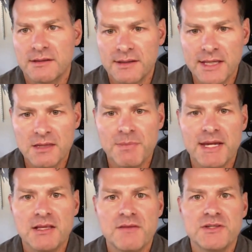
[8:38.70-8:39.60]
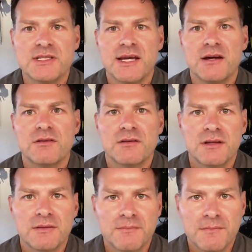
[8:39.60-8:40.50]
get the pain levels down,
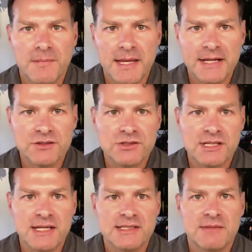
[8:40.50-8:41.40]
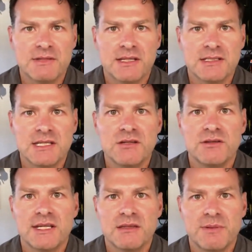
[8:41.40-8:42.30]
exercise them to continue to
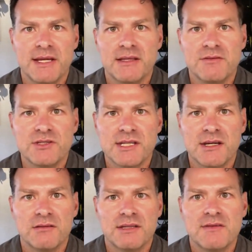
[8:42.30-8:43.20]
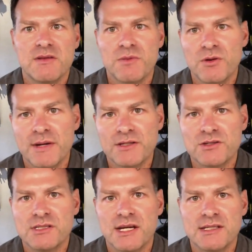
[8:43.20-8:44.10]
get the pain levels down, give them home
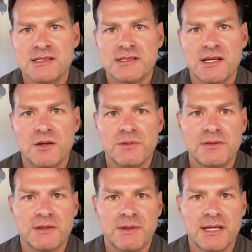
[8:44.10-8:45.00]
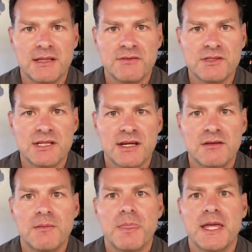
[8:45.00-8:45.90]
exercises to help get the pain levels
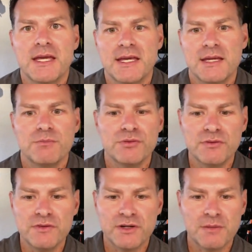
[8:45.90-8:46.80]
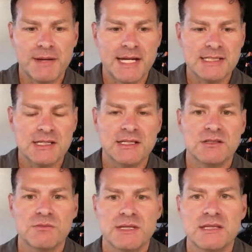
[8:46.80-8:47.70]
down, improve their capacity
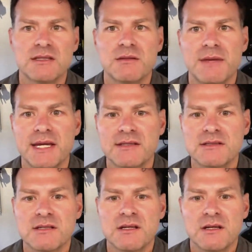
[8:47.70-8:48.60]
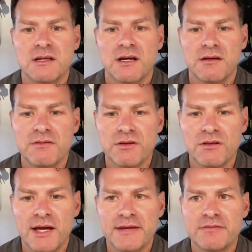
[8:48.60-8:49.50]
to meet the demands of their
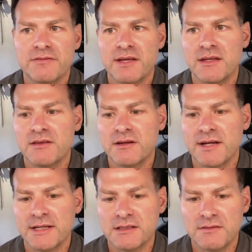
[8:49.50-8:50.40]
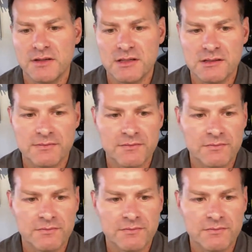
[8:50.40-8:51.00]
life and their activities.